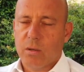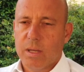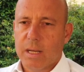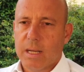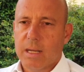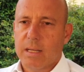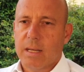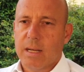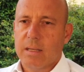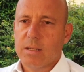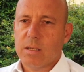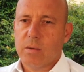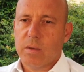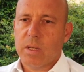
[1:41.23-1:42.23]
Also
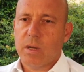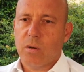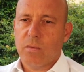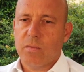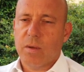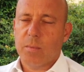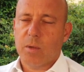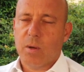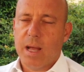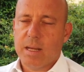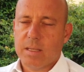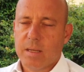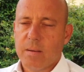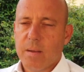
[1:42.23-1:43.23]
because especially at the
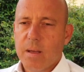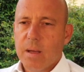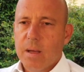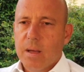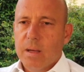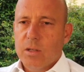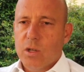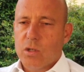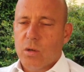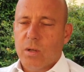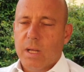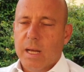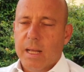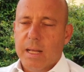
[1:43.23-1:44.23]
beginning, I
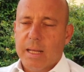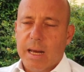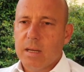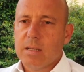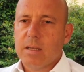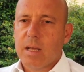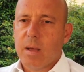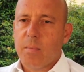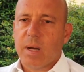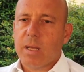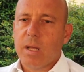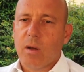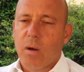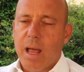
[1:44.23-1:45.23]
deprived myself of
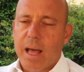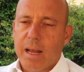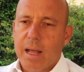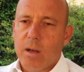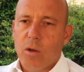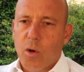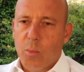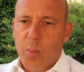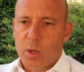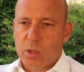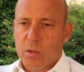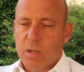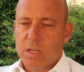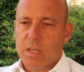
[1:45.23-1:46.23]
using
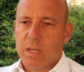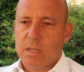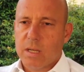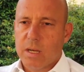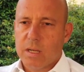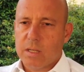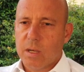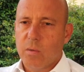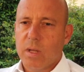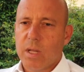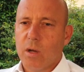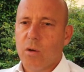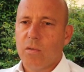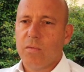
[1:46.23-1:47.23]
femtolaser, and I did not
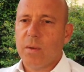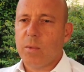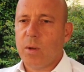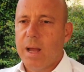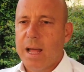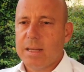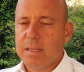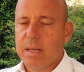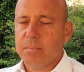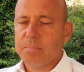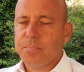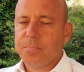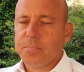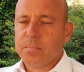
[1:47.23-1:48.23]
charge my patients
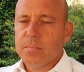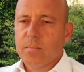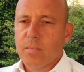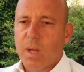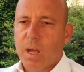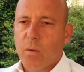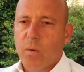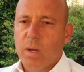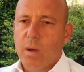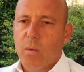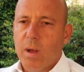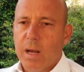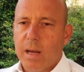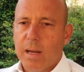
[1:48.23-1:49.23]
for this.
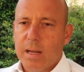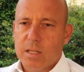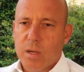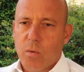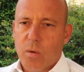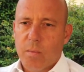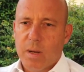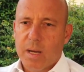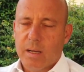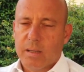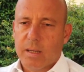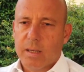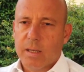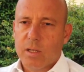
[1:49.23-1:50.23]
So, I
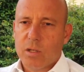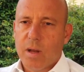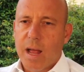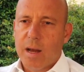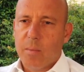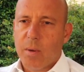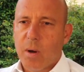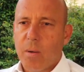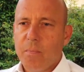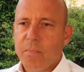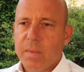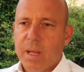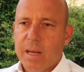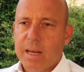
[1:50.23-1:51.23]
deprived myself of what
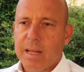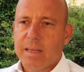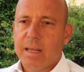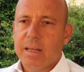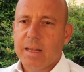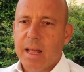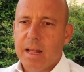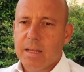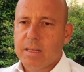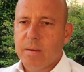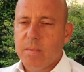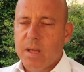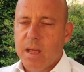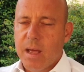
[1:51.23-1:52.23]
could have been a gain for
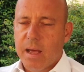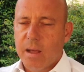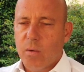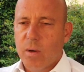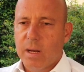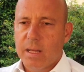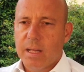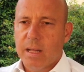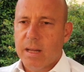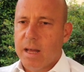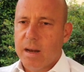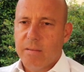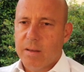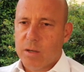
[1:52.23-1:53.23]
me, and I
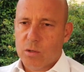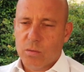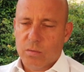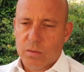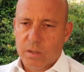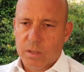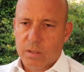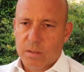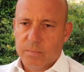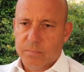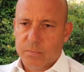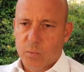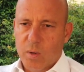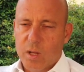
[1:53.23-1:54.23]
invested in learning how to
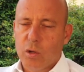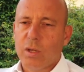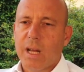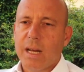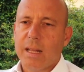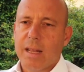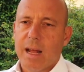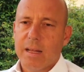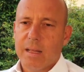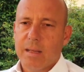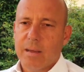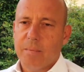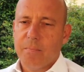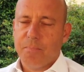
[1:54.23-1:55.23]
use this
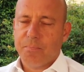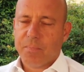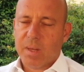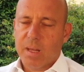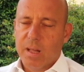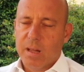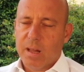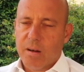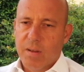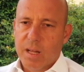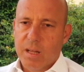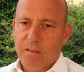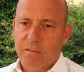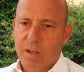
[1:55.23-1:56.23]
technology. I've
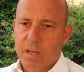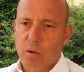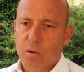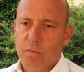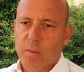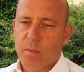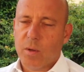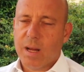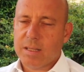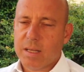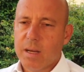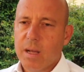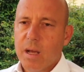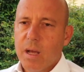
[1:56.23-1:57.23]
always done this, and
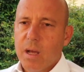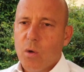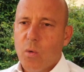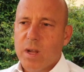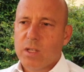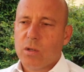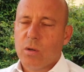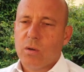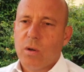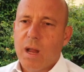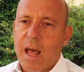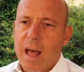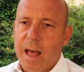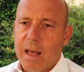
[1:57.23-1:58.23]
have told patients
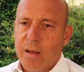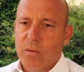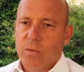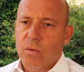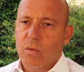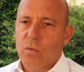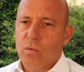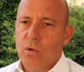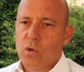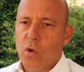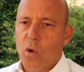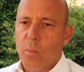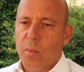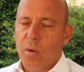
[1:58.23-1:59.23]
the absolute
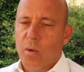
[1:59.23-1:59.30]
truth.